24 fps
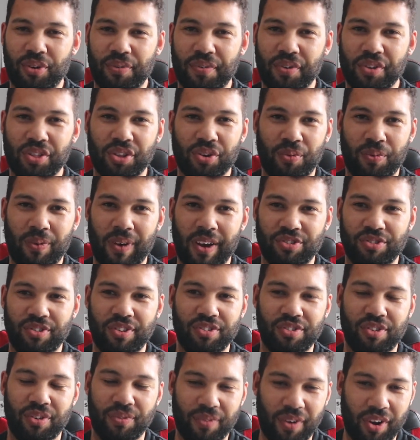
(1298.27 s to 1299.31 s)
for the question
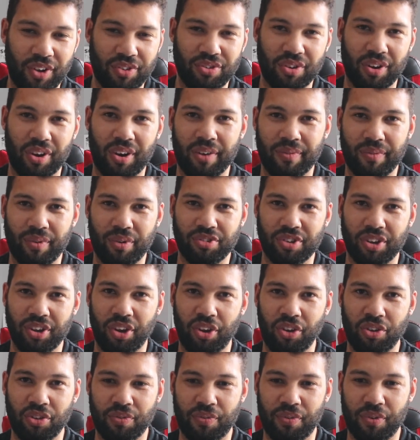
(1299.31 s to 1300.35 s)
is the photo I've also
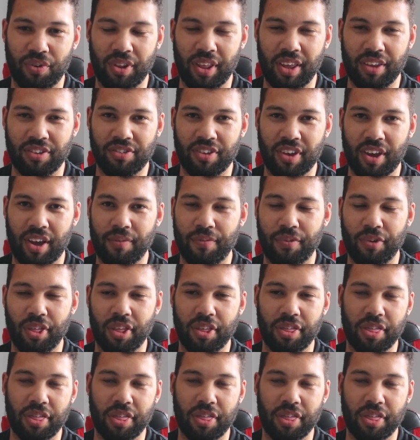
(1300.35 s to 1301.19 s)
used for this uh, for the